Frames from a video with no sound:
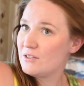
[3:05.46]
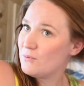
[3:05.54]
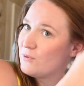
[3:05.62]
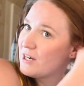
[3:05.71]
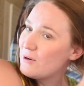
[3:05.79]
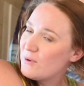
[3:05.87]

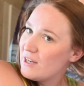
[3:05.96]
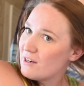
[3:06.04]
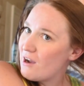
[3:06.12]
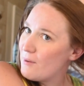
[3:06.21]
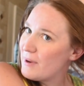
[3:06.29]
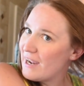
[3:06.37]
When I went and
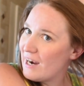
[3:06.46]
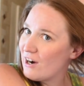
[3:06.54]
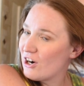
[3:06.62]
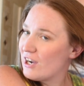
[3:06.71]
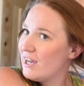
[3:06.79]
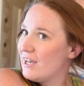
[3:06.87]
got my
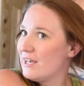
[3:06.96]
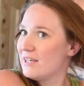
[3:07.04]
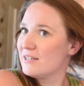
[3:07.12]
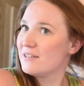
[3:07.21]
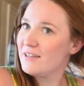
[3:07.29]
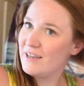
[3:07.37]
hair cut
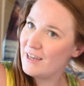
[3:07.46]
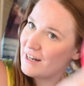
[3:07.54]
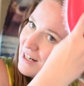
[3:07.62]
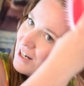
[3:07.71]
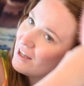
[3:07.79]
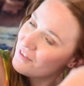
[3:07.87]
and
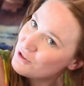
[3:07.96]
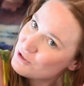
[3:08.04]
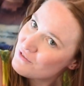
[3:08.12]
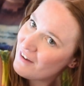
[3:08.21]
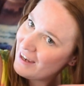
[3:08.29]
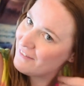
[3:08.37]
I cut
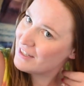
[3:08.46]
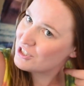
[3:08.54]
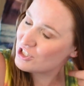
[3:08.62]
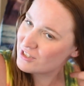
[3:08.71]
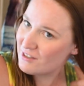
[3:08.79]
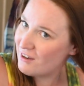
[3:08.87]
those 5
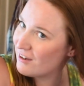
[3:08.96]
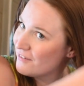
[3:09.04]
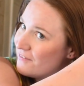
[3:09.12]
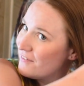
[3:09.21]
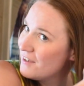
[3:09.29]
inches off,